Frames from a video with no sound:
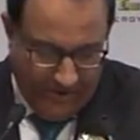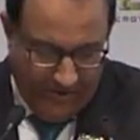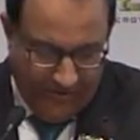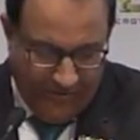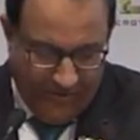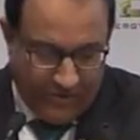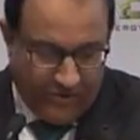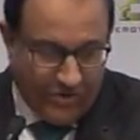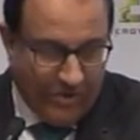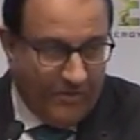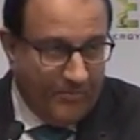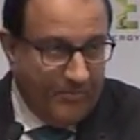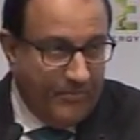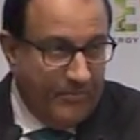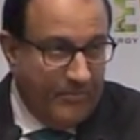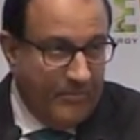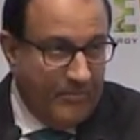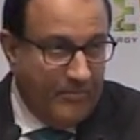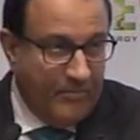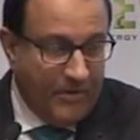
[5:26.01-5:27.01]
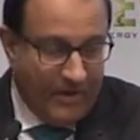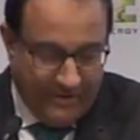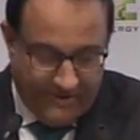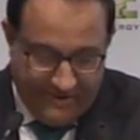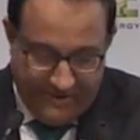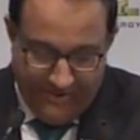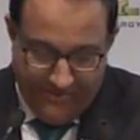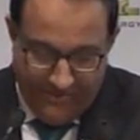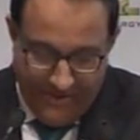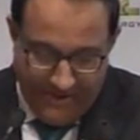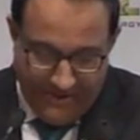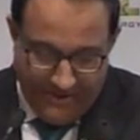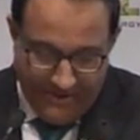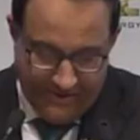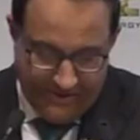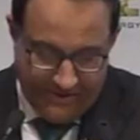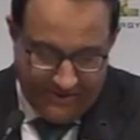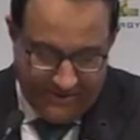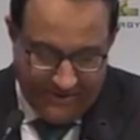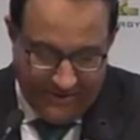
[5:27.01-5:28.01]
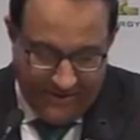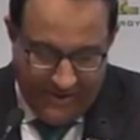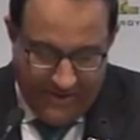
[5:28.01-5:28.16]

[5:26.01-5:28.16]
for top policy makers